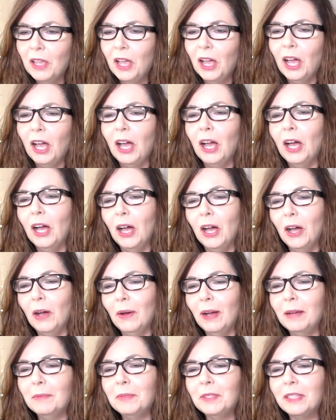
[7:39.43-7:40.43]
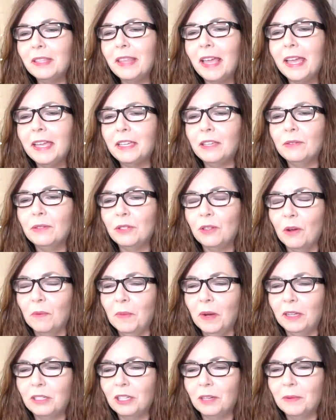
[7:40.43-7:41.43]
Oh, I'm thank you so
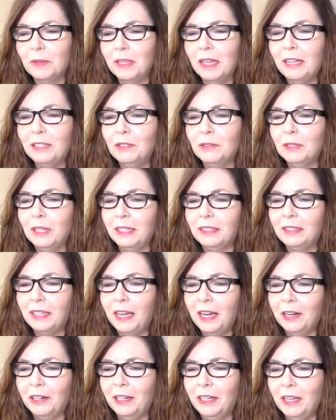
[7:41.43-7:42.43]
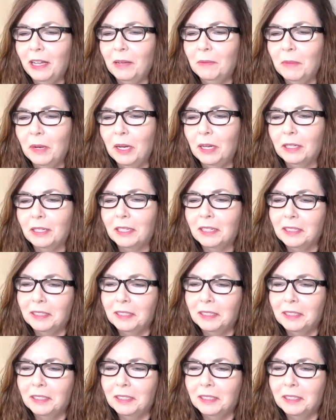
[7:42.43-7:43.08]
much. I'm glad you like the Ariel mug.